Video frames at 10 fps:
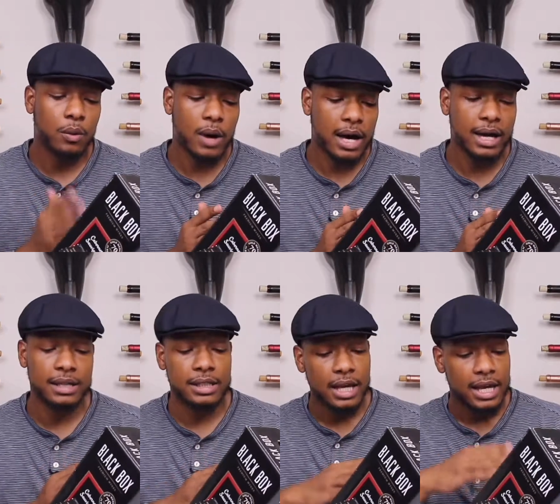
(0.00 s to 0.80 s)

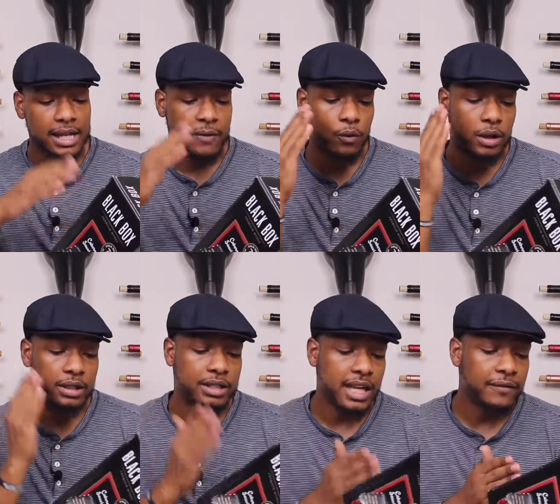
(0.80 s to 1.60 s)
Wines. They've won
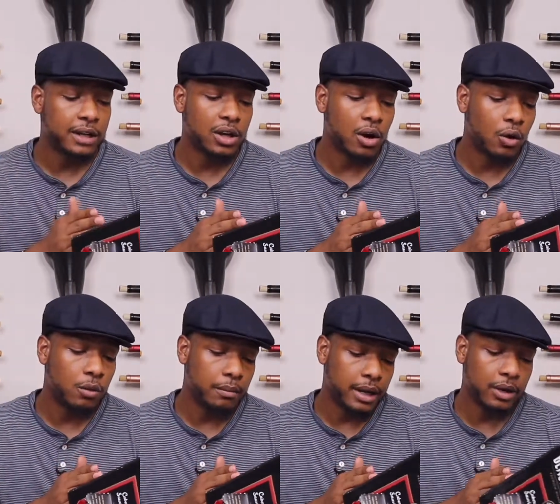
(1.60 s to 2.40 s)
70 gold
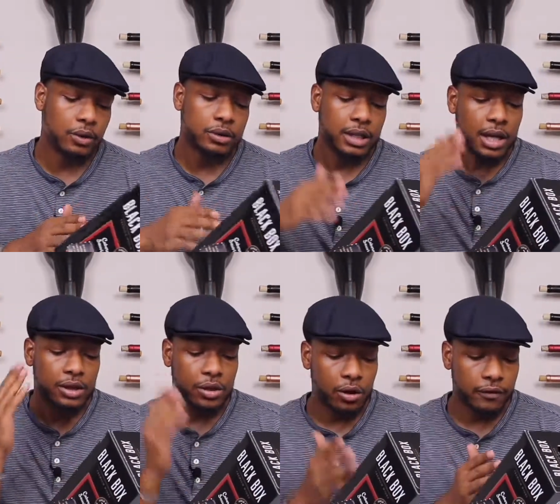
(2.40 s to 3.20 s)
medals,
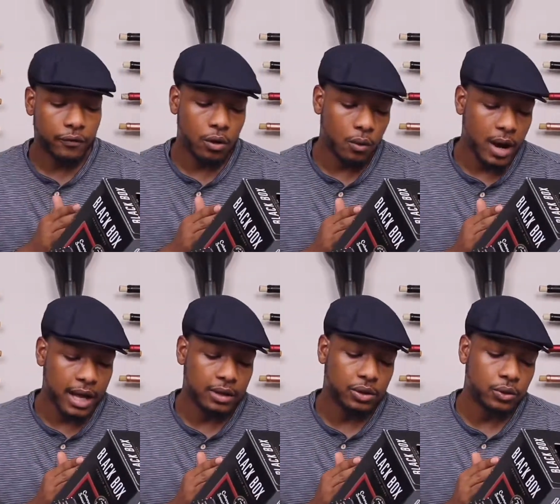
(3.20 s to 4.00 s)
34 Wine
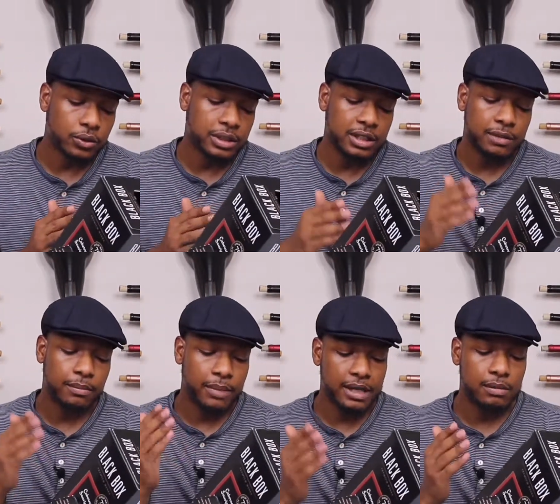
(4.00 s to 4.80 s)
Enthusiast
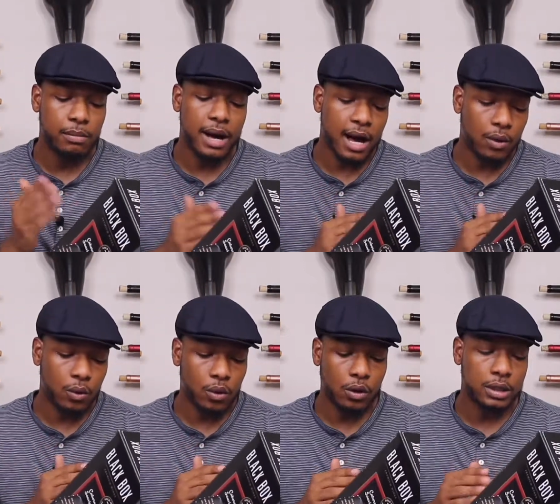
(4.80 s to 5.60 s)
Best Buy
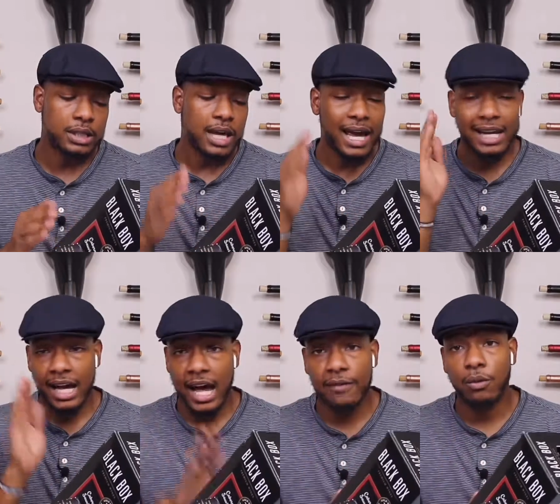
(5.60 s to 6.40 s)
Awards, and they
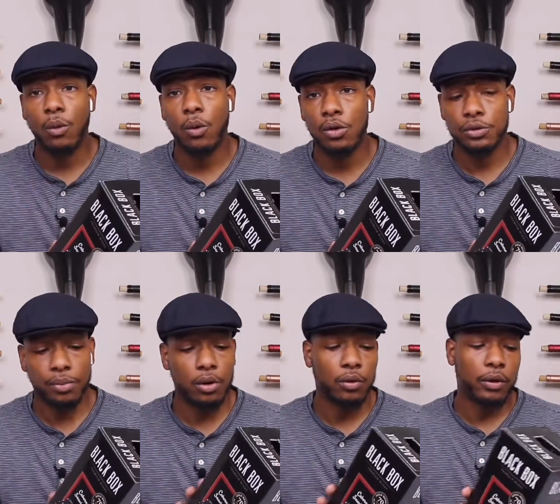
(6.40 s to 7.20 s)
have a rewards
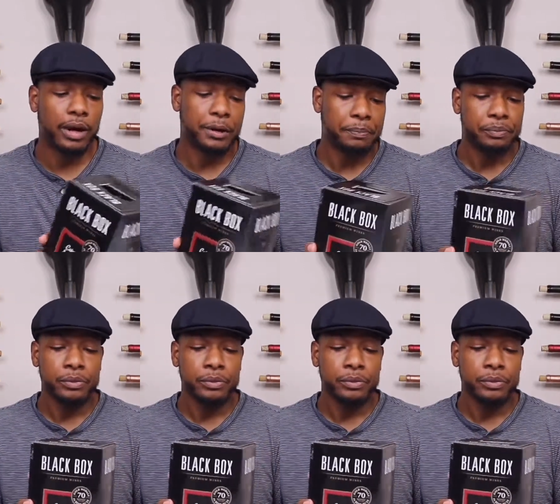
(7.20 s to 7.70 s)
program.